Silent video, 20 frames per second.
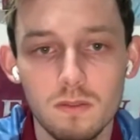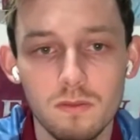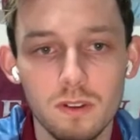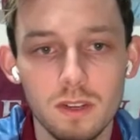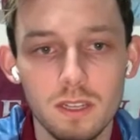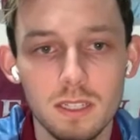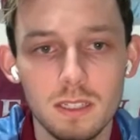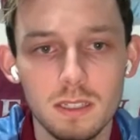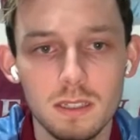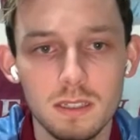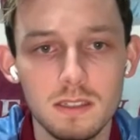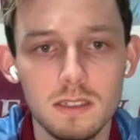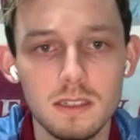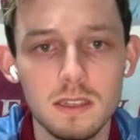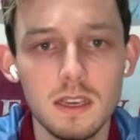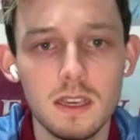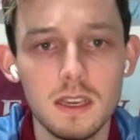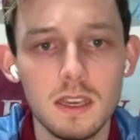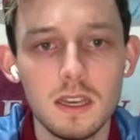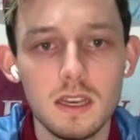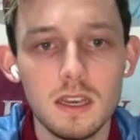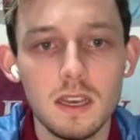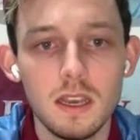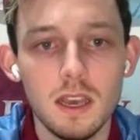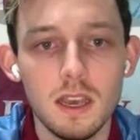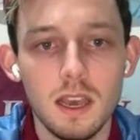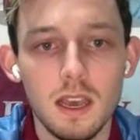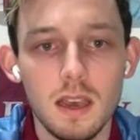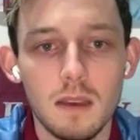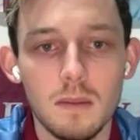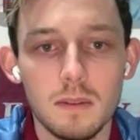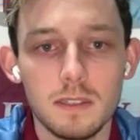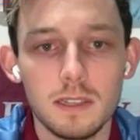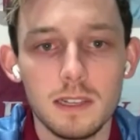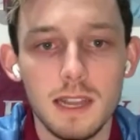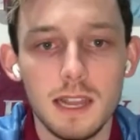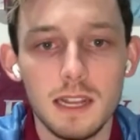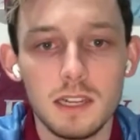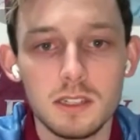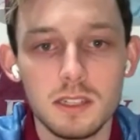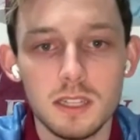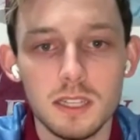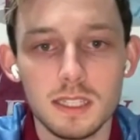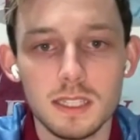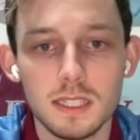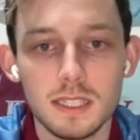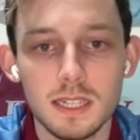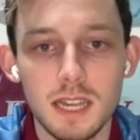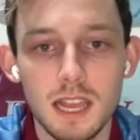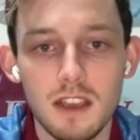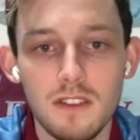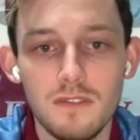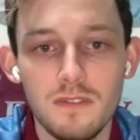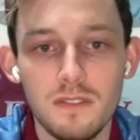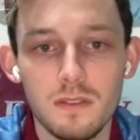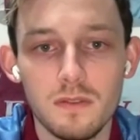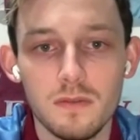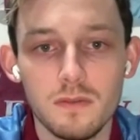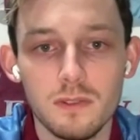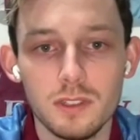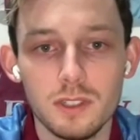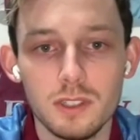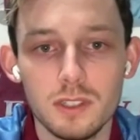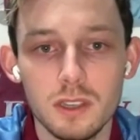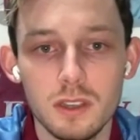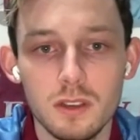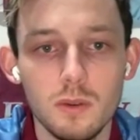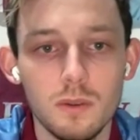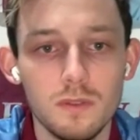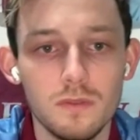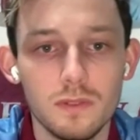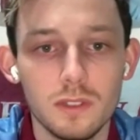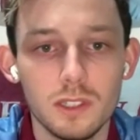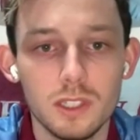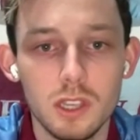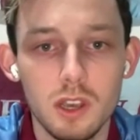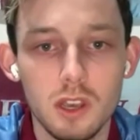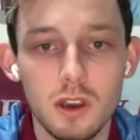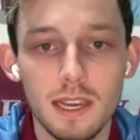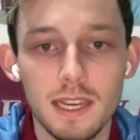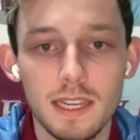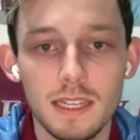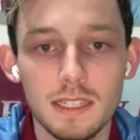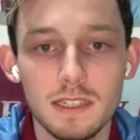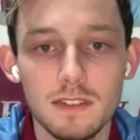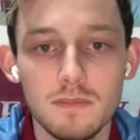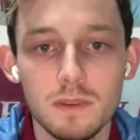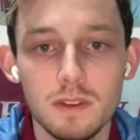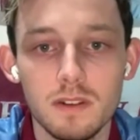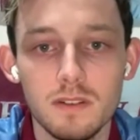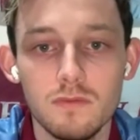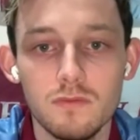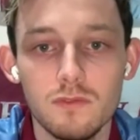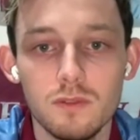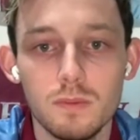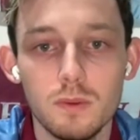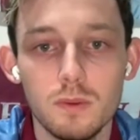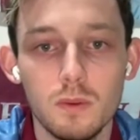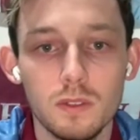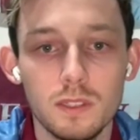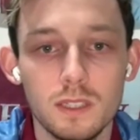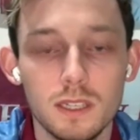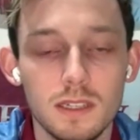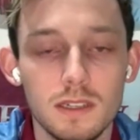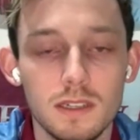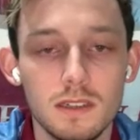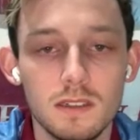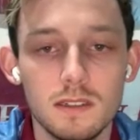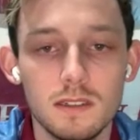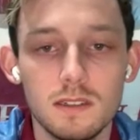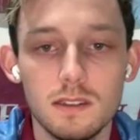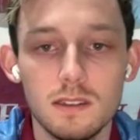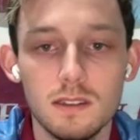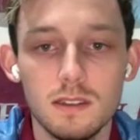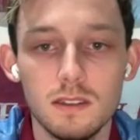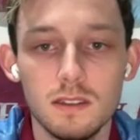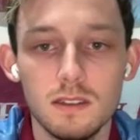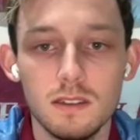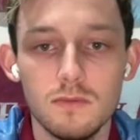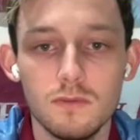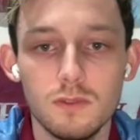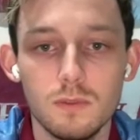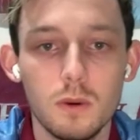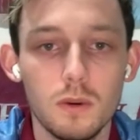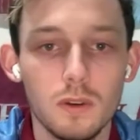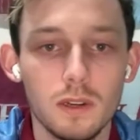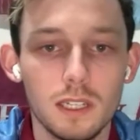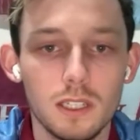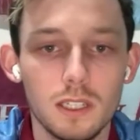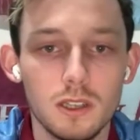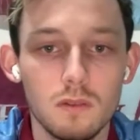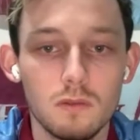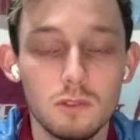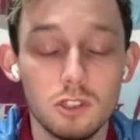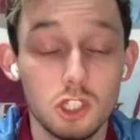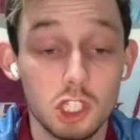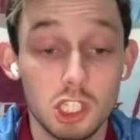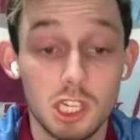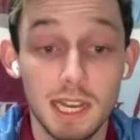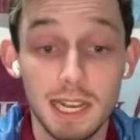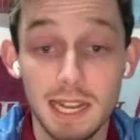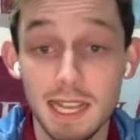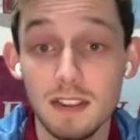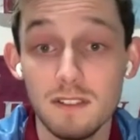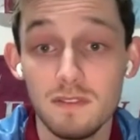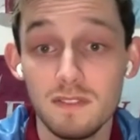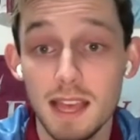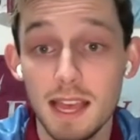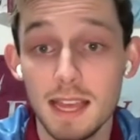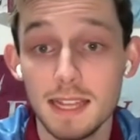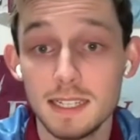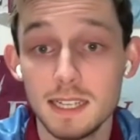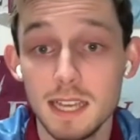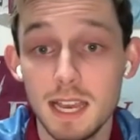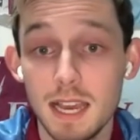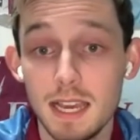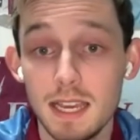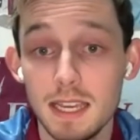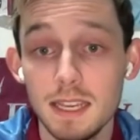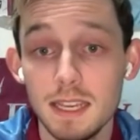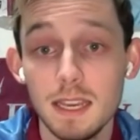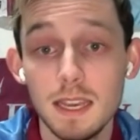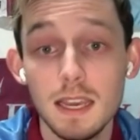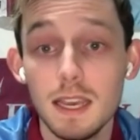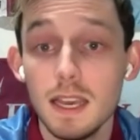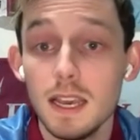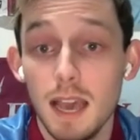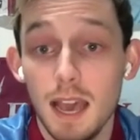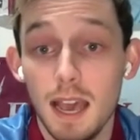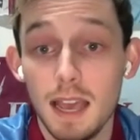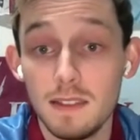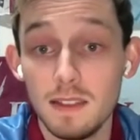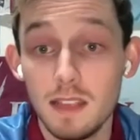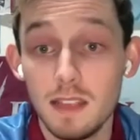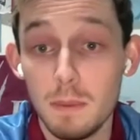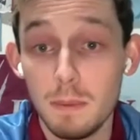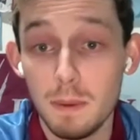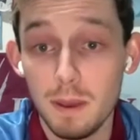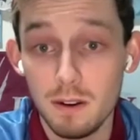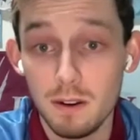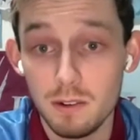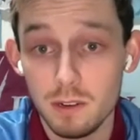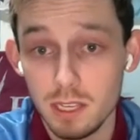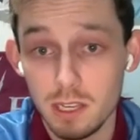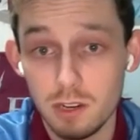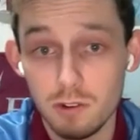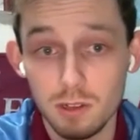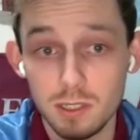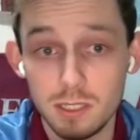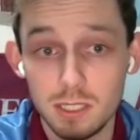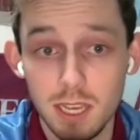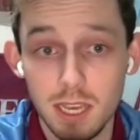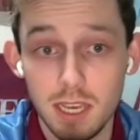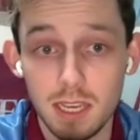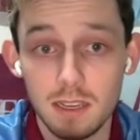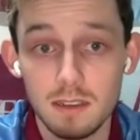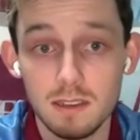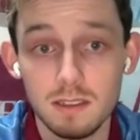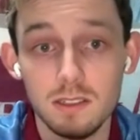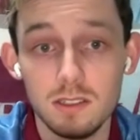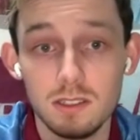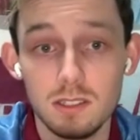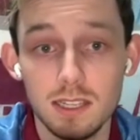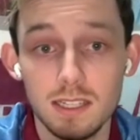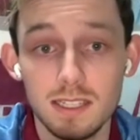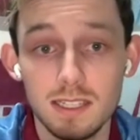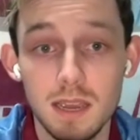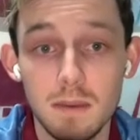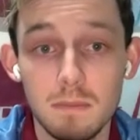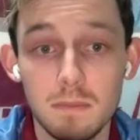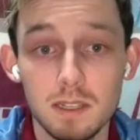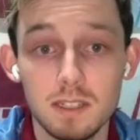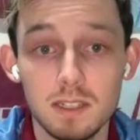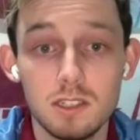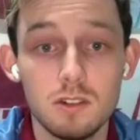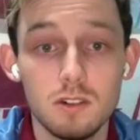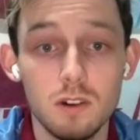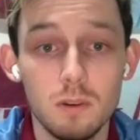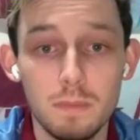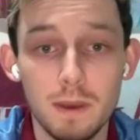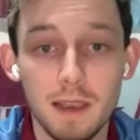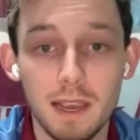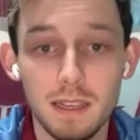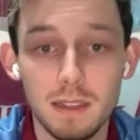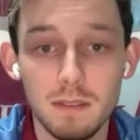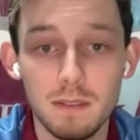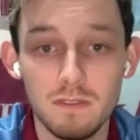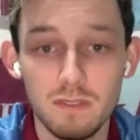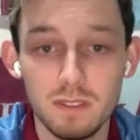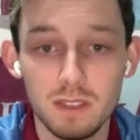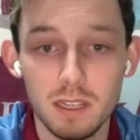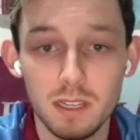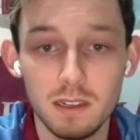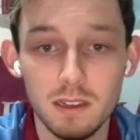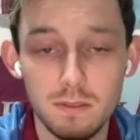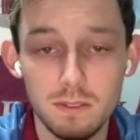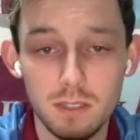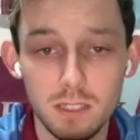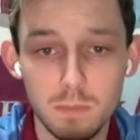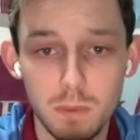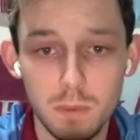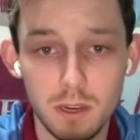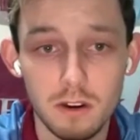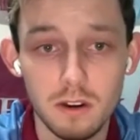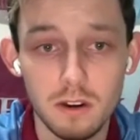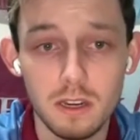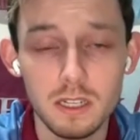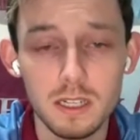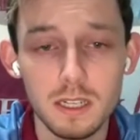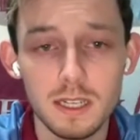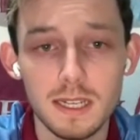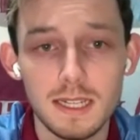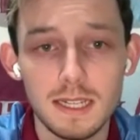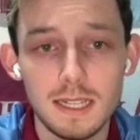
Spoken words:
reasons. It's alleged that staff who have resigned have been reportedly told to just leave that day, and that apparently Chris Heck has attempted to not pay them for their notice period.